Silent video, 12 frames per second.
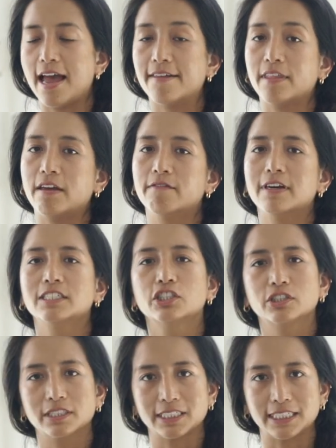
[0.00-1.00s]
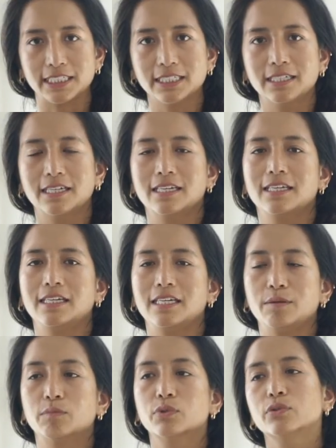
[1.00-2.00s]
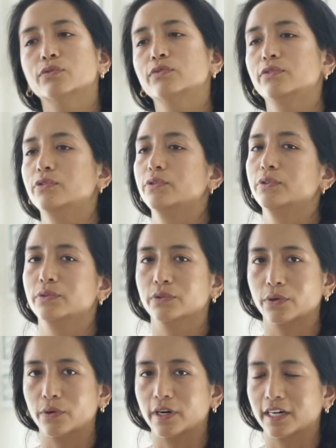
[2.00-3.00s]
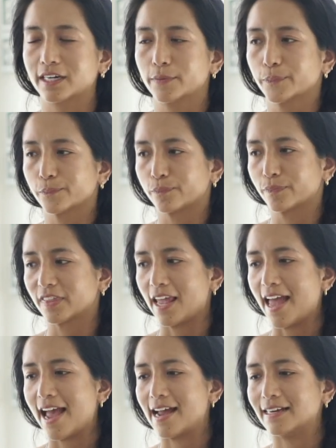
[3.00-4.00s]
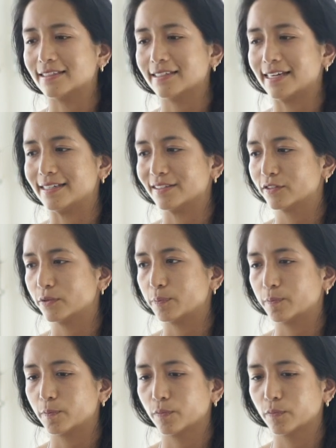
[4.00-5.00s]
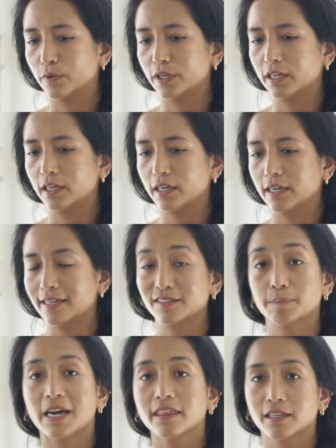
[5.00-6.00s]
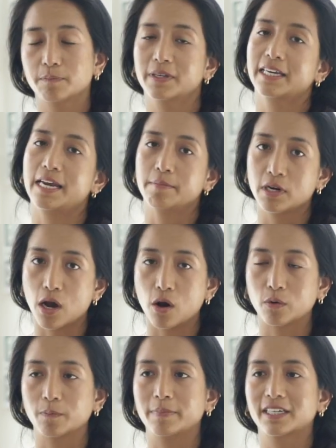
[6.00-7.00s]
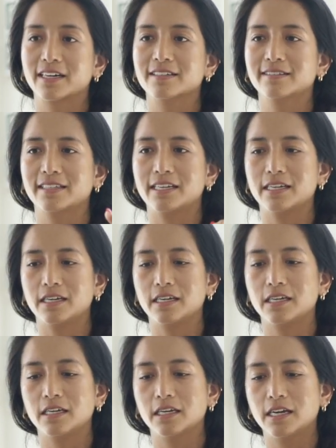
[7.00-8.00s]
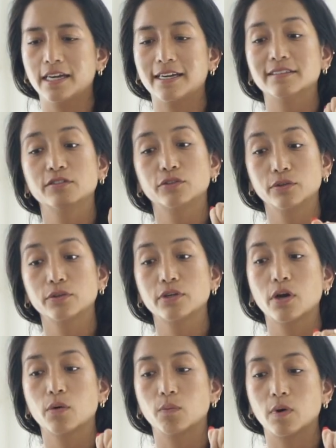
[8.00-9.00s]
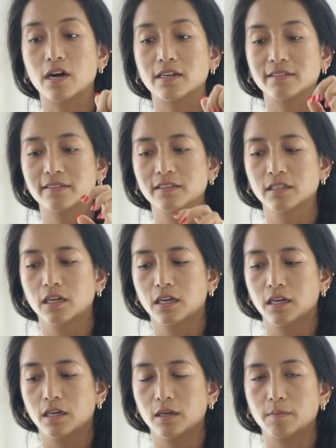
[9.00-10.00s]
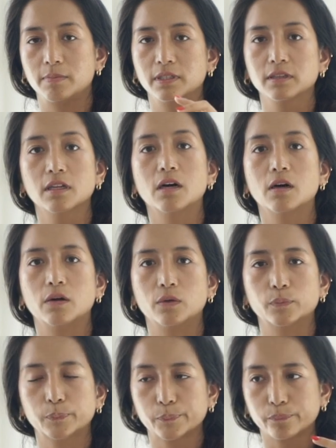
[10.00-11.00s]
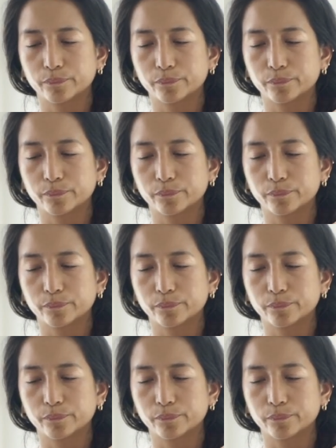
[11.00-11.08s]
And eventually he moved to New York, and his method became known because his studio was below